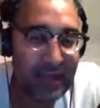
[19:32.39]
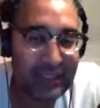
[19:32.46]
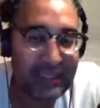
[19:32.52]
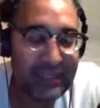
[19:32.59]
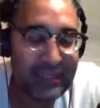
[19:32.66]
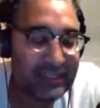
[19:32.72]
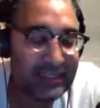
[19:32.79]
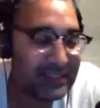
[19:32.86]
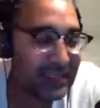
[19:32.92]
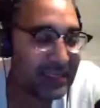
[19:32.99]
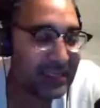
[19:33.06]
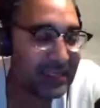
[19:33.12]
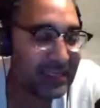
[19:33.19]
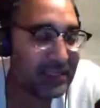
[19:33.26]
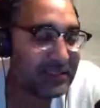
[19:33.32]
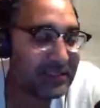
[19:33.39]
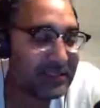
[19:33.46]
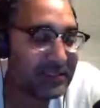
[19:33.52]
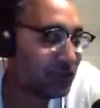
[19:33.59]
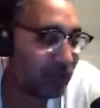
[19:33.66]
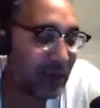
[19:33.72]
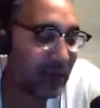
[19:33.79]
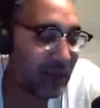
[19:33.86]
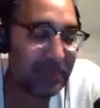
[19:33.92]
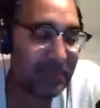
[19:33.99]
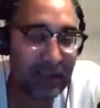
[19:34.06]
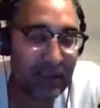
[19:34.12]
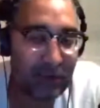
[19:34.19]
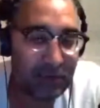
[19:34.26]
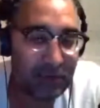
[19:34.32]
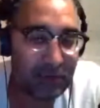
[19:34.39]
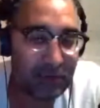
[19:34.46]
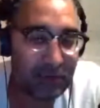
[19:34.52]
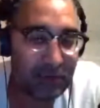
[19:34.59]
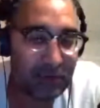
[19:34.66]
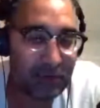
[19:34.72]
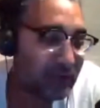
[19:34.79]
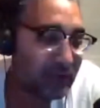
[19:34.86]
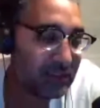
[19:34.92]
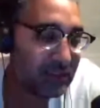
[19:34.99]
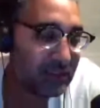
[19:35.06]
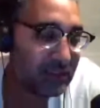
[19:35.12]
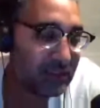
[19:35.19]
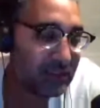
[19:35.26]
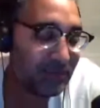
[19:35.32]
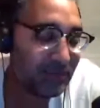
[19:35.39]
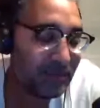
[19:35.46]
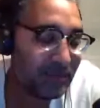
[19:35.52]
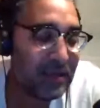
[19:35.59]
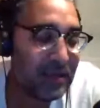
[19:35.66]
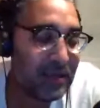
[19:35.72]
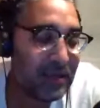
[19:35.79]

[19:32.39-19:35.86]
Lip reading: He set up for that Sister Abigail looking move. His finish.